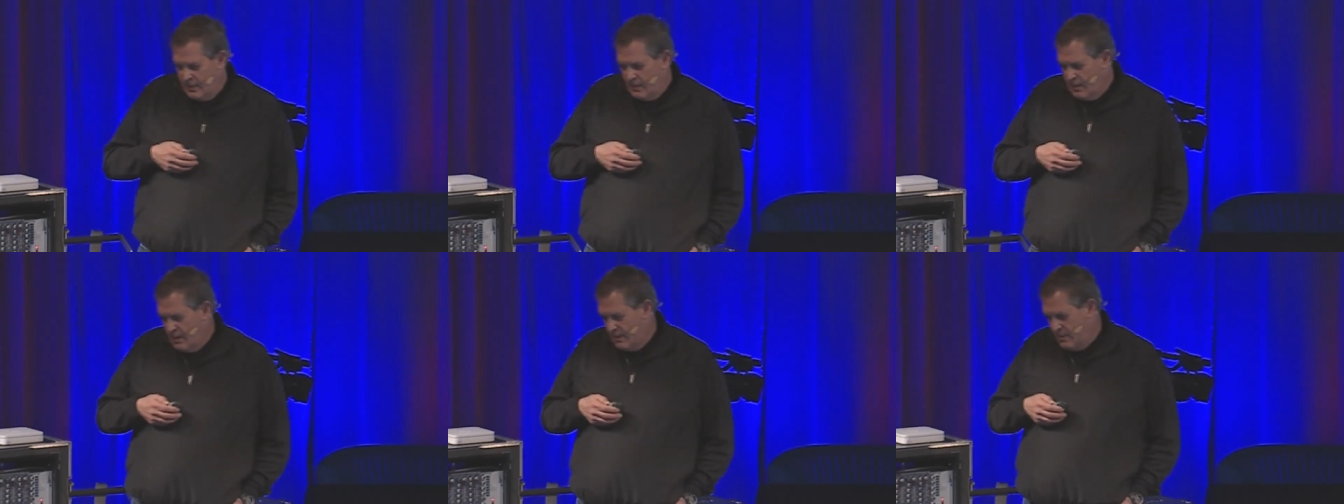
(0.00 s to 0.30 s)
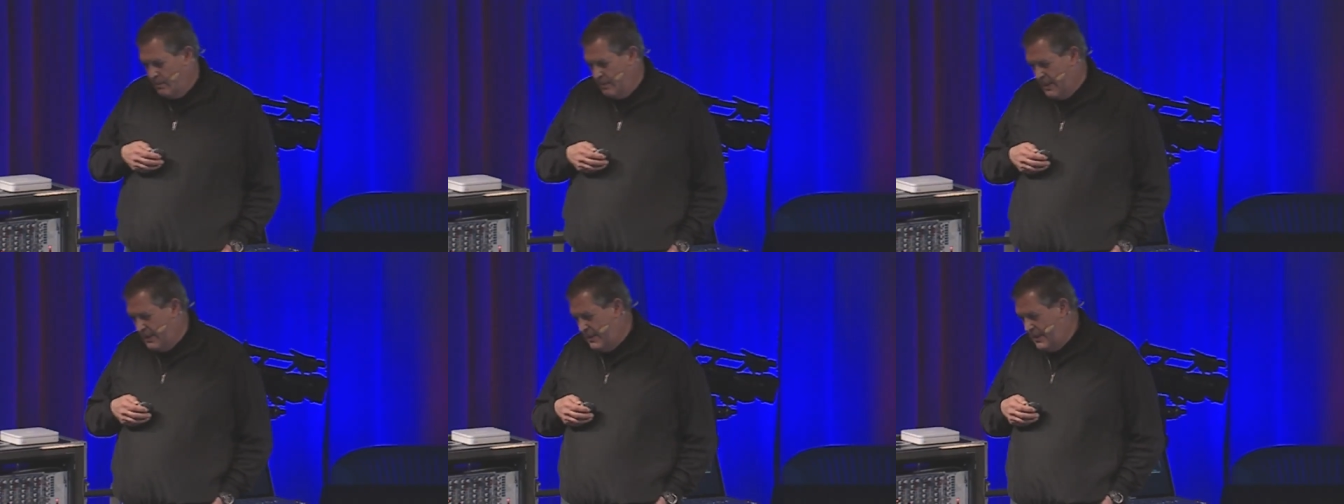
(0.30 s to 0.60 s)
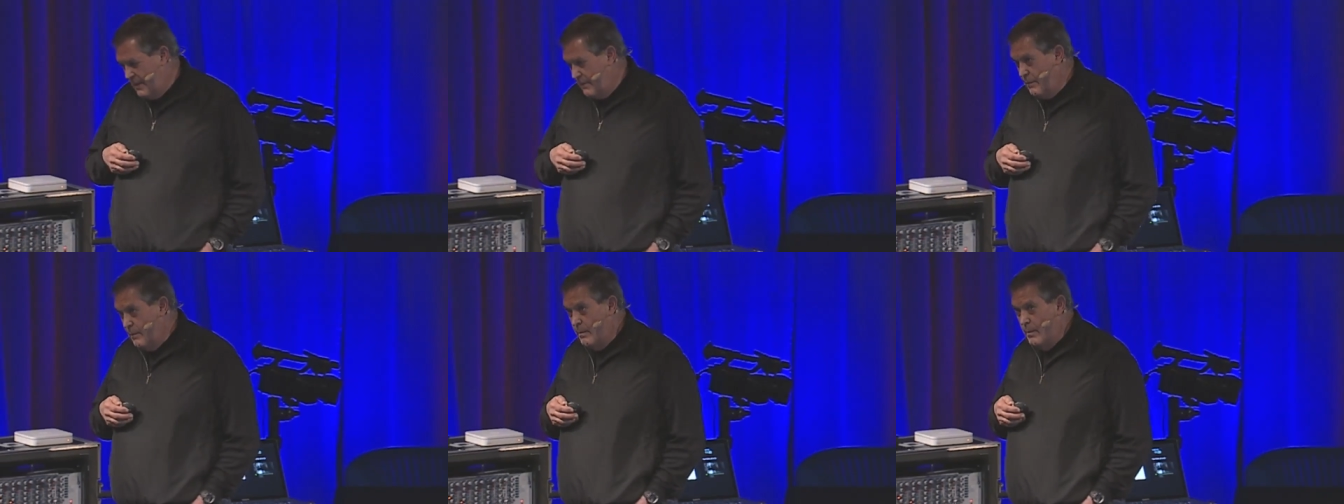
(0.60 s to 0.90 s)
talk to you about
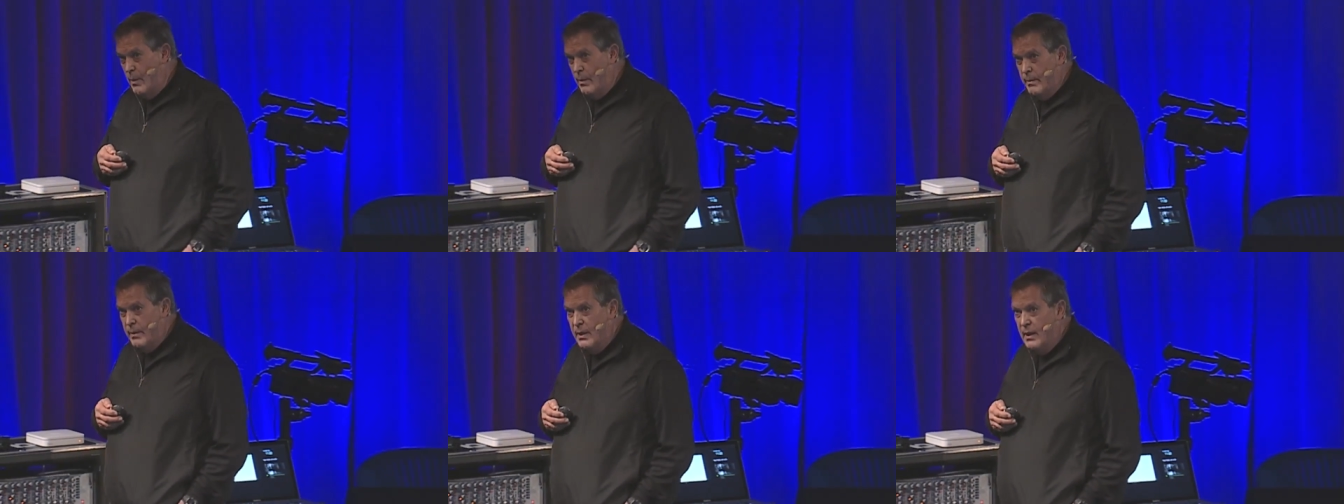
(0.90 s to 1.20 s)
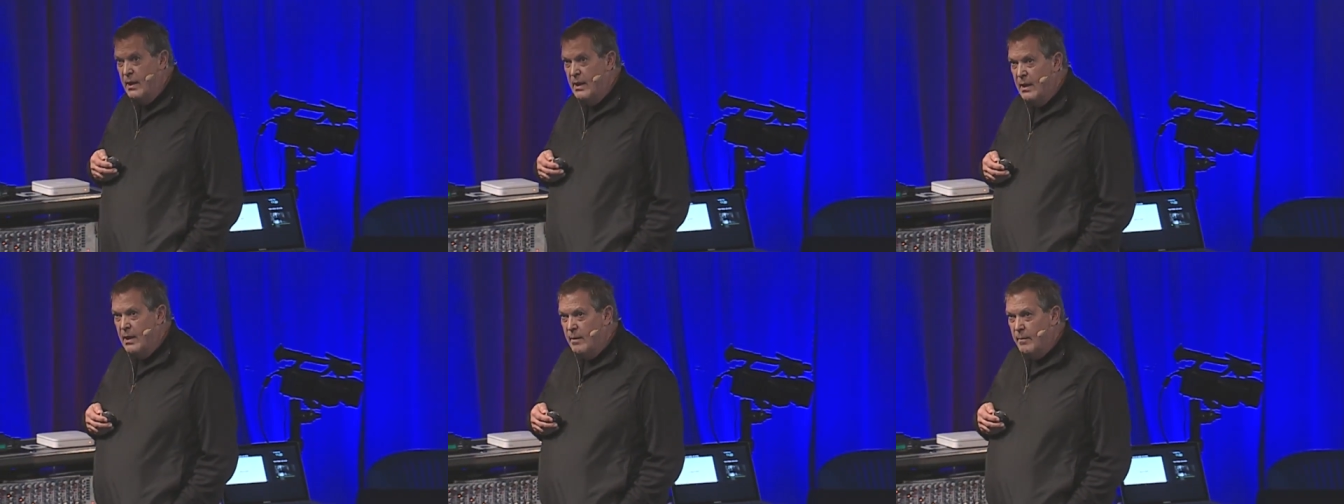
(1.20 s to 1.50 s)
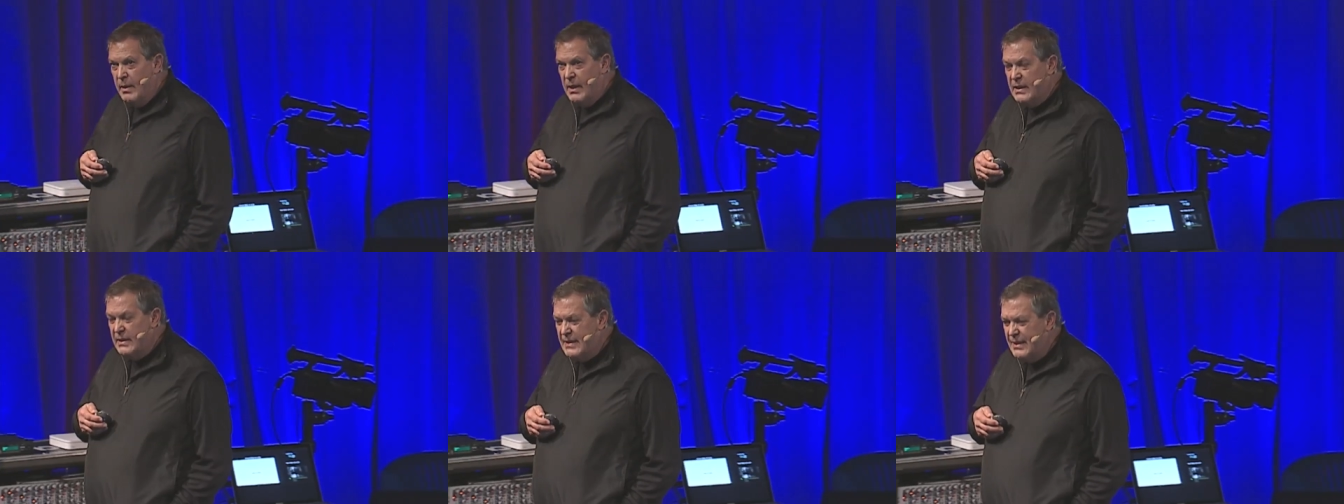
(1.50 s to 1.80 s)
that for a moment,
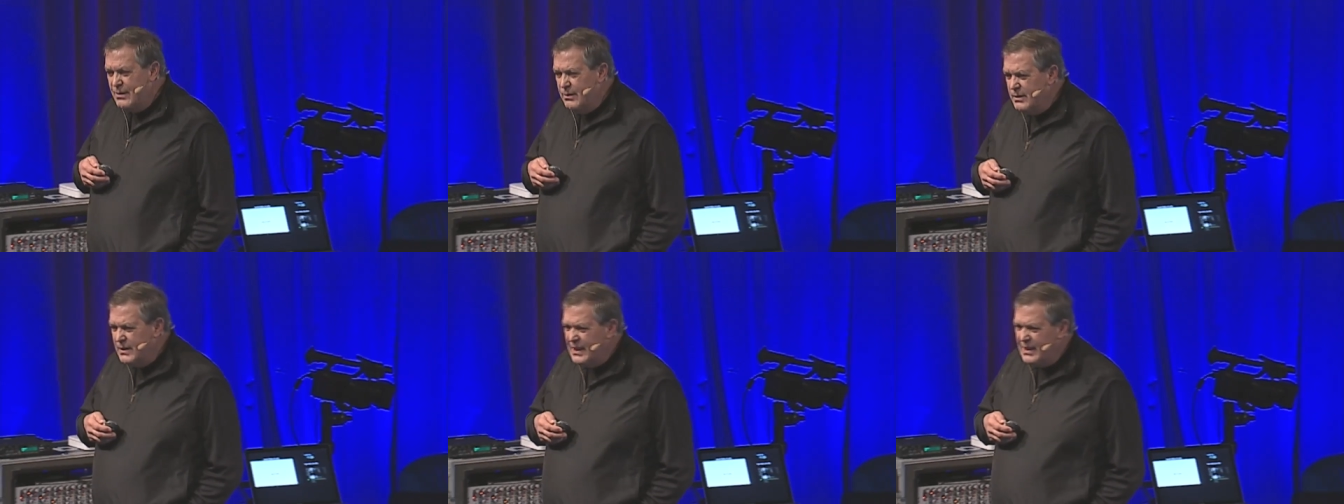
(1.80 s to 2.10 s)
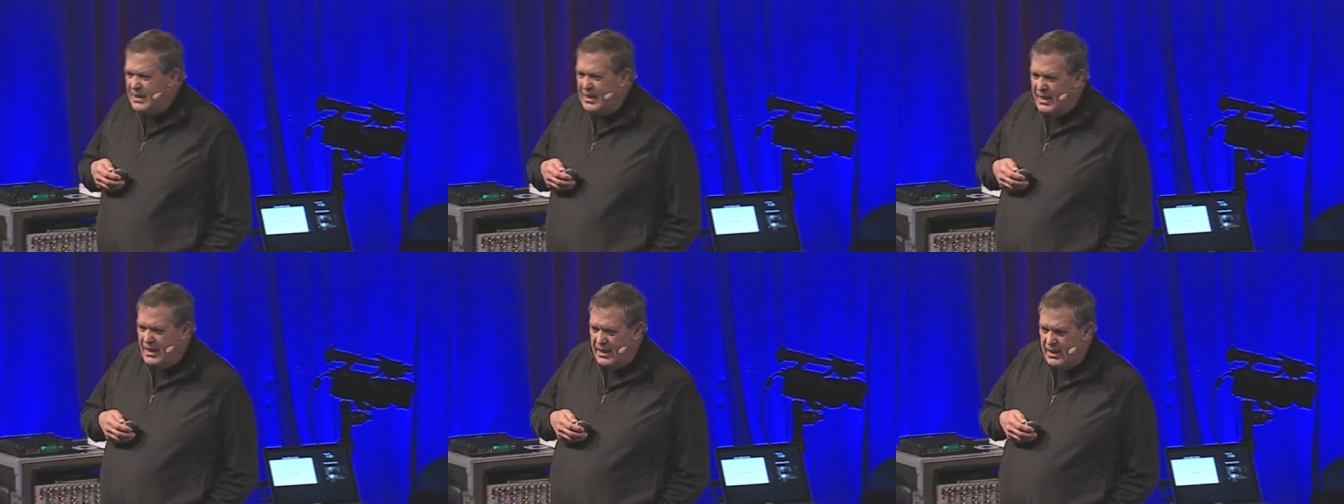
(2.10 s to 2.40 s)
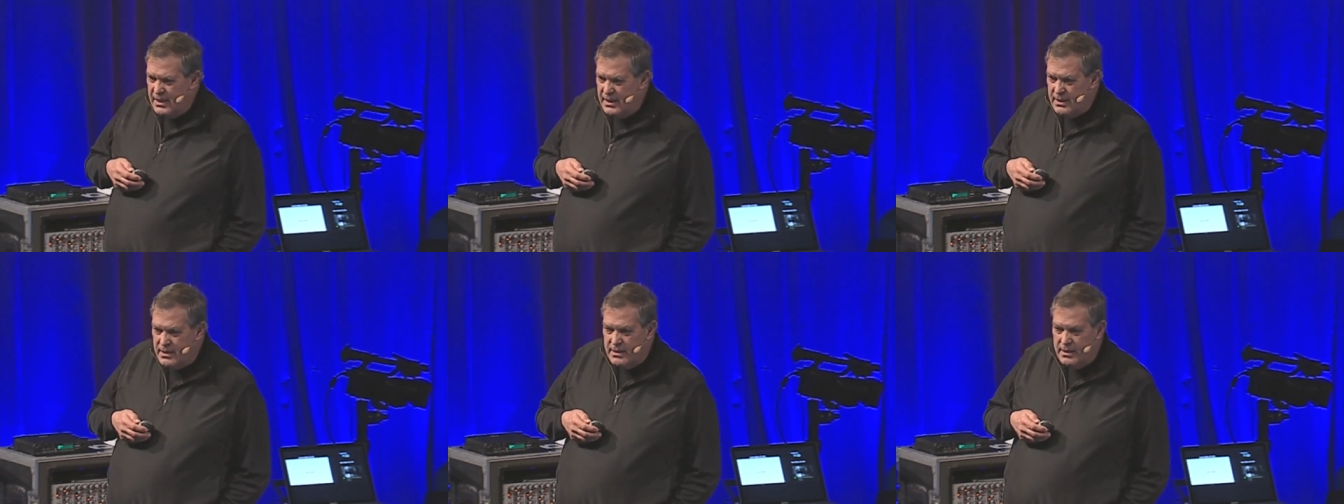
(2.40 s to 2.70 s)
because I don't think it
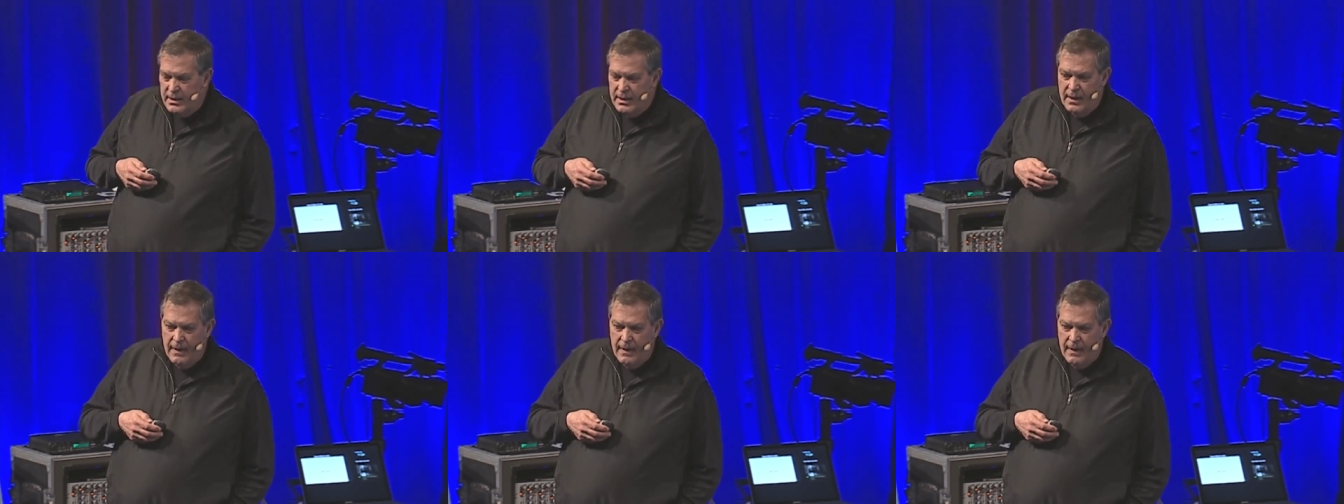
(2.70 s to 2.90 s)
is.